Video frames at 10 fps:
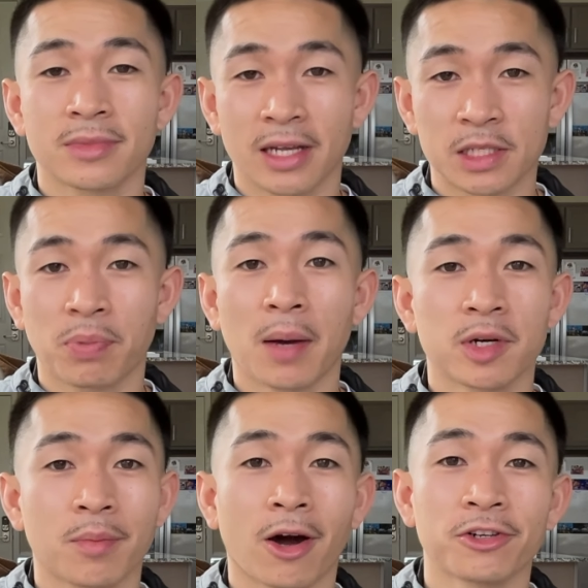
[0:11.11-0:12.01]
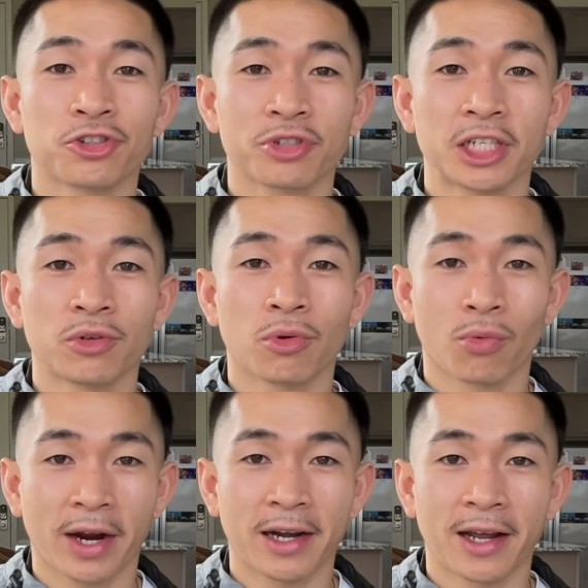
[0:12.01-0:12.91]
It's popping up on your screen
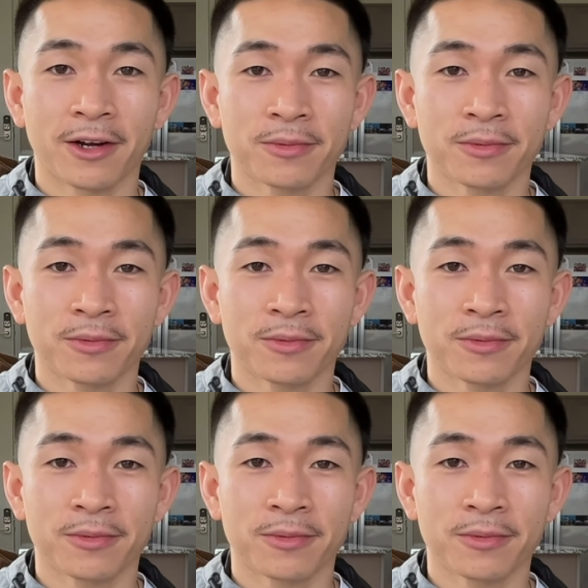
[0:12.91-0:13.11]
right now,